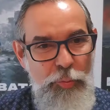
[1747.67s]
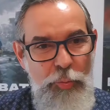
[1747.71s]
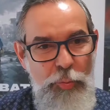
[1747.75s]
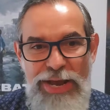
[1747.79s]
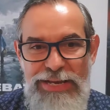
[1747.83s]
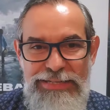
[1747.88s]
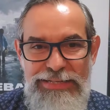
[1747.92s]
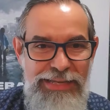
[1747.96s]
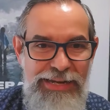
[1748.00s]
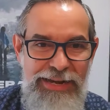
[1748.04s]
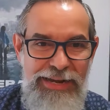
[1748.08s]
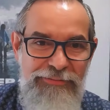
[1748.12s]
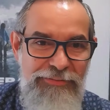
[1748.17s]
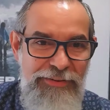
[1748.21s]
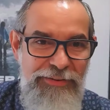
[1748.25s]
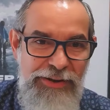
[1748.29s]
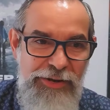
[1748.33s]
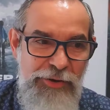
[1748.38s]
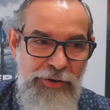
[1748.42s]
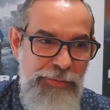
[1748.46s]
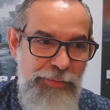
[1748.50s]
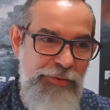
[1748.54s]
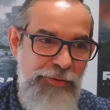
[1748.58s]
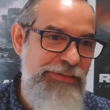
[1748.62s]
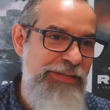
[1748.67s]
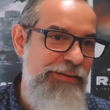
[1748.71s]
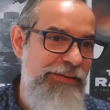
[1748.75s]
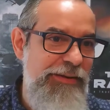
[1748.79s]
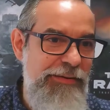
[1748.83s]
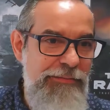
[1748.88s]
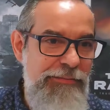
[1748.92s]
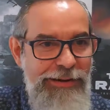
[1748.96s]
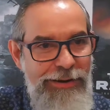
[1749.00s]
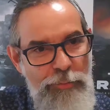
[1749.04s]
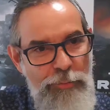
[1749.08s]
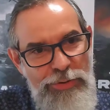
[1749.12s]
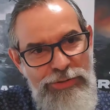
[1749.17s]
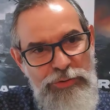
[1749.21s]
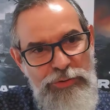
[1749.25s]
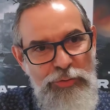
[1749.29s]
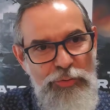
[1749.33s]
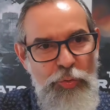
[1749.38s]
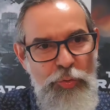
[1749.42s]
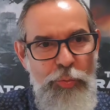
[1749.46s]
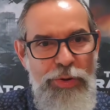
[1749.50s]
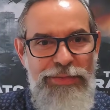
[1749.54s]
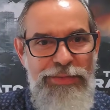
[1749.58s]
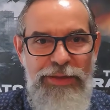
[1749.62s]
waste and a failure, because everybody wants to
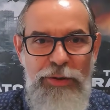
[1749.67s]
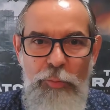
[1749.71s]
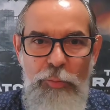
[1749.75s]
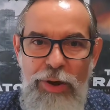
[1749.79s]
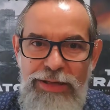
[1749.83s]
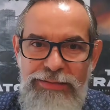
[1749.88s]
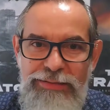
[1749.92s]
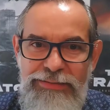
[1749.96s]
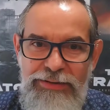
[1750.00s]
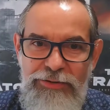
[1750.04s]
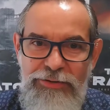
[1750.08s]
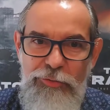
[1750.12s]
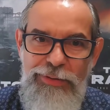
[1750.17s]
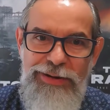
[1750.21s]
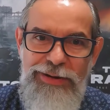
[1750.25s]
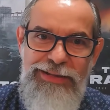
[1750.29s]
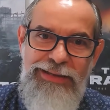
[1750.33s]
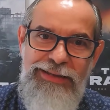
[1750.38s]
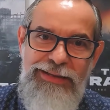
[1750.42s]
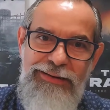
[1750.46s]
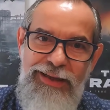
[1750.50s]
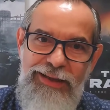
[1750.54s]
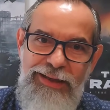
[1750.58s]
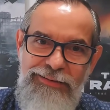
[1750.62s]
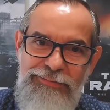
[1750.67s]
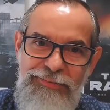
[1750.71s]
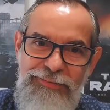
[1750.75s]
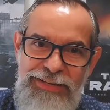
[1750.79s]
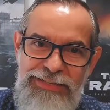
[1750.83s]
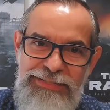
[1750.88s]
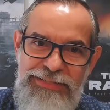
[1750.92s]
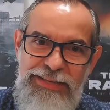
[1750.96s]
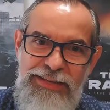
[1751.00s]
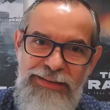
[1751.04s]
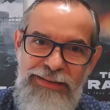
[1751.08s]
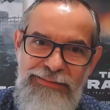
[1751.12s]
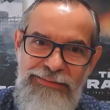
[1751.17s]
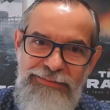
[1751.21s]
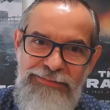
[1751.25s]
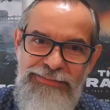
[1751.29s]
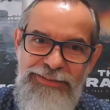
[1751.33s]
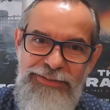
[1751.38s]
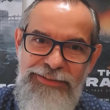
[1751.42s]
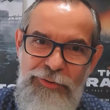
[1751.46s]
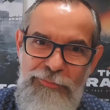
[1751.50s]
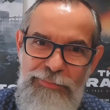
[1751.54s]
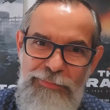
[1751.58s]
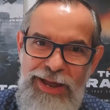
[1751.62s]
do what they want and nobody agrees, and
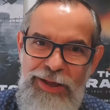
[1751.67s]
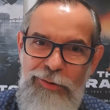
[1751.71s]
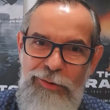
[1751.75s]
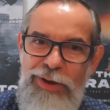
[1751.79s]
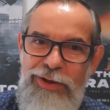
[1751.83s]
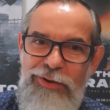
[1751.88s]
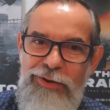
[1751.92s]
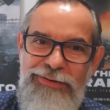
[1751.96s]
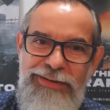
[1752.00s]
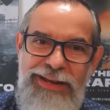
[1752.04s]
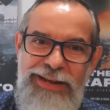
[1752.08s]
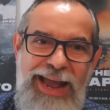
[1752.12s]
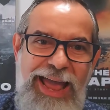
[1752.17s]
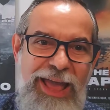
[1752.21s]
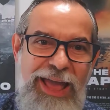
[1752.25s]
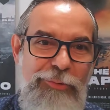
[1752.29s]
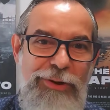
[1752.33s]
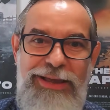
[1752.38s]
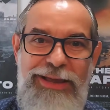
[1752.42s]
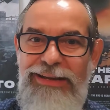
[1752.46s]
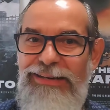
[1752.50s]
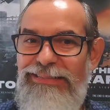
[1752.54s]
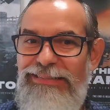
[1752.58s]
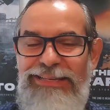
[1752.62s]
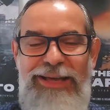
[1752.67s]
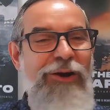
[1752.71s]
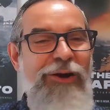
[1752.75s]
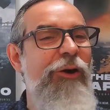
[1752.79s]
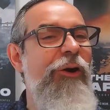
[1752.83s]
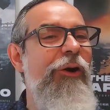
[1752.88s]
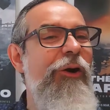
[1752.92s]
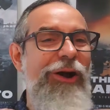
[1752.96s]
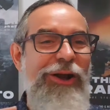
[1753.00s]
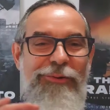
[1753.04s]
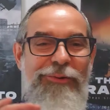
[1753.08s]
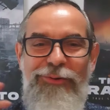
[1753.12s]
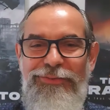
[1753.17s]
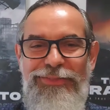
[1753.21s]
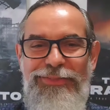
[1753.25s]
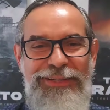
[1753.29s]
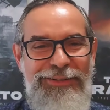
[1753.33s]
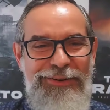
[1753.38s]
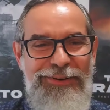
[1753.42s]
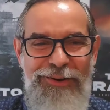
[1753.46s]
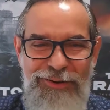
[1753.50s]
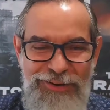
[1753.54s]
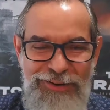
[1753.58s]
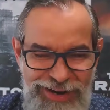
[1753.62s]
my way or the highway, and it's a horrible thing.
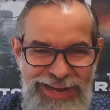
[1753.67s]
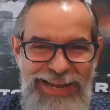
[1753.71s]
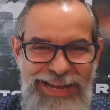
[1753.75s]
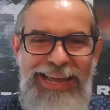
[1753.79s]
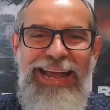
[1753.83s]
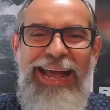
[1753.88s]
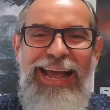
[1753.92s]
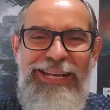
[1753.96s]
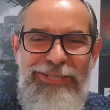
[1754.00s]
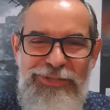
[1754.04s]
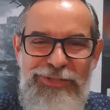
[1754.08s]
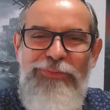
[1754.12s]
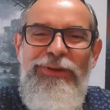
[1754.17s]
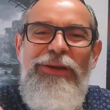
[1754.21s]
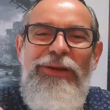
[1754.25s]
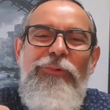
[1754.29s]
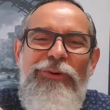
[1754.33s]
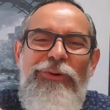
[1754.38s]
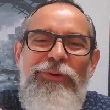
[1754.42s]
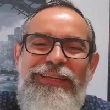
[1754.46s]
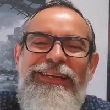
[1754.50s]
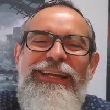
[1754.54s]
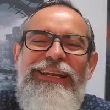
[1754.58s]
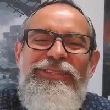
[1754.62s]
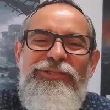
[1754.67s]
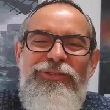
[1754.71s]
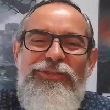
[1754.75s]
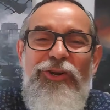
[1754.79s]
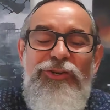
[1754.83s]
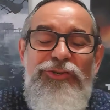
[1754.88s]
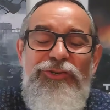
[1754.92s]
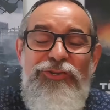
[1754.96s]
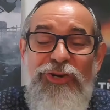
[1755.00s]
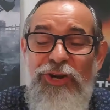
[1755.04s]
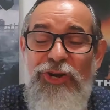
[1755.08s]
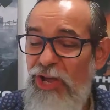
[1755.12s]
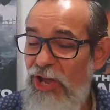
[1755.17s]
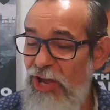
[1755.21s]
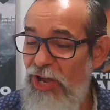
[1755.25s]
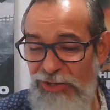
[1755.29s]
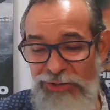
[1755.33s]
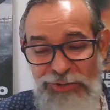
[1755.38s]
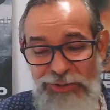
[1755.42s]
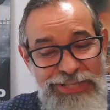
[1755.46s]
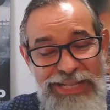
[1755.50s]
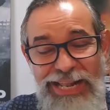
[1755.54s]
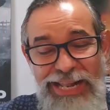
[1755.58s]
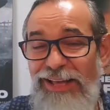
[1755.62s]
No, it has to be within a structure. You
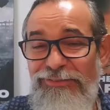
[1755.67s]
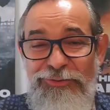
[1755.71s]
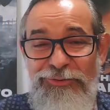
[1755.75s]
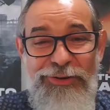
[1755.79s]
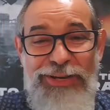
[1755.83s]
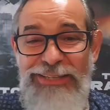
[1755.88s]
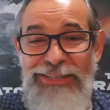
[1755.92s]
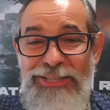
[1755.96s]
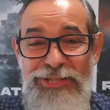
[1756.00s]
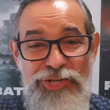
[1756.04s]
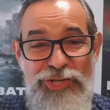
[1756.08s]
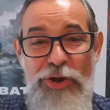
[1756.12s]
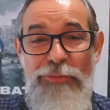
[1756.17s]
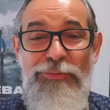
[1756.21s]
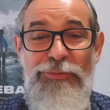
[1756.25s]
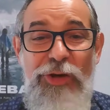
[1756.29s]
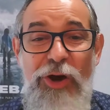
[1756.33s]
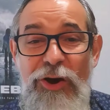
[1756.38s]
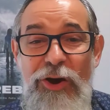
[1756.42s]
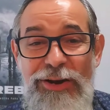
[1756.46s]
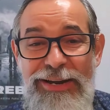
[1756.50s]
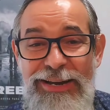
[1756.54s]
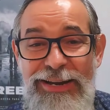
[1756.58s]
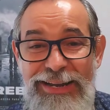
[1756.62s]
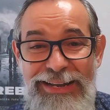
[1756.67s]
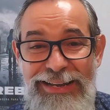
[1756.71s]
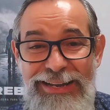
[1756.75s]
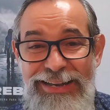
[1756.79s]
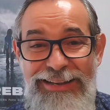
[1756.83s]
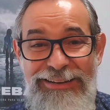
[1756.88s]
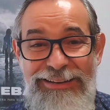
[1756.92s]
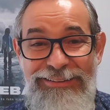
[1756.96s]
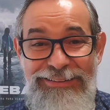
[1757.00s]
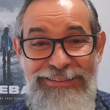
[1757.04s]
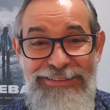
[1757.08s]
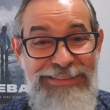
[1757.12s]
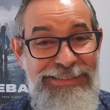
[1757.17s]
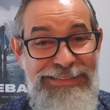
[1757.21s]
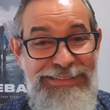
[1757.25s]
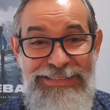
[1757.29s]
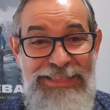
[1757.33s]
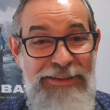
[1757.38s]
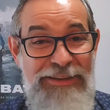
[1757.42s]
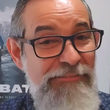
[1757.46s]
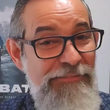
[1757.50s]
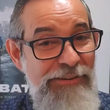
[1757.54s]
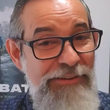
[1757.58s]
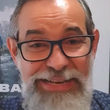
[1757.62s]
still have to get the job done
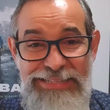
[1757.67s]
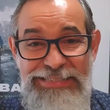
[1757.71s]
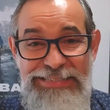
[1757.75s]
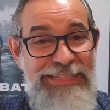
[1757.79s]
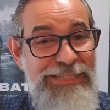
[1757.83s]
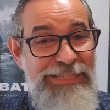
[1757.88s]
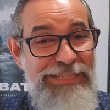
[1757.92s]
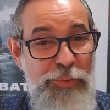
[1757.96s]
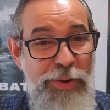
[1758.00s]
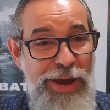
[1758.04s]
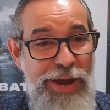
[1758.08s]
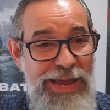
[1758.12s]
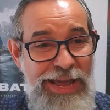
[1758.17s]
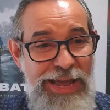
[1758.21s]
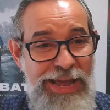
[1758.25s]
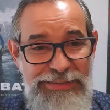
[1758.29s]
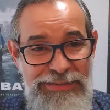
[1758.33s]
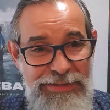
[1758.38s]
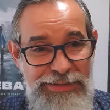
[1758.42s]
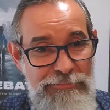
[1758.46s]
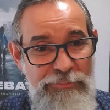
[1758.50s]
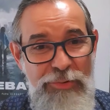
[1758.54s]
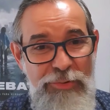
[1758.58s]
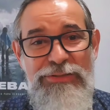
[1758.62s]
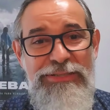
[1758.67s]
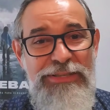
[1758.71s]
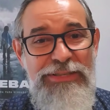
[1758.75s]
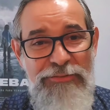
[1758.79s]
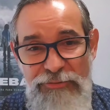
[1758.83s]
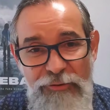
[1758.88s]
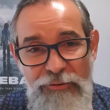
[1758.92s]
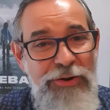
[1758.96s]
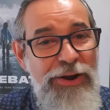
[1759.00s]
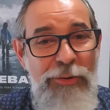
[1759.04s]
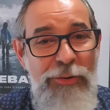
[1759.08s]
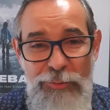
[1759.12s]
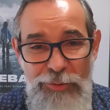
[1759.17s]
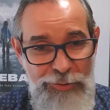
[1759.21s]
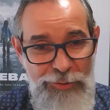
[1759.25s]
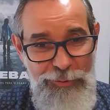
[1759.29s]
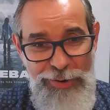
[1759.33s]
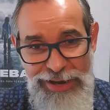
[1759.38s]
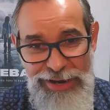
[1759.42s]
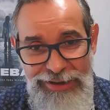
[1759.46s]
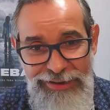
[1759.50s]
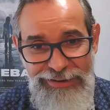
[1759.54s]
the fastest way and the most affordable way,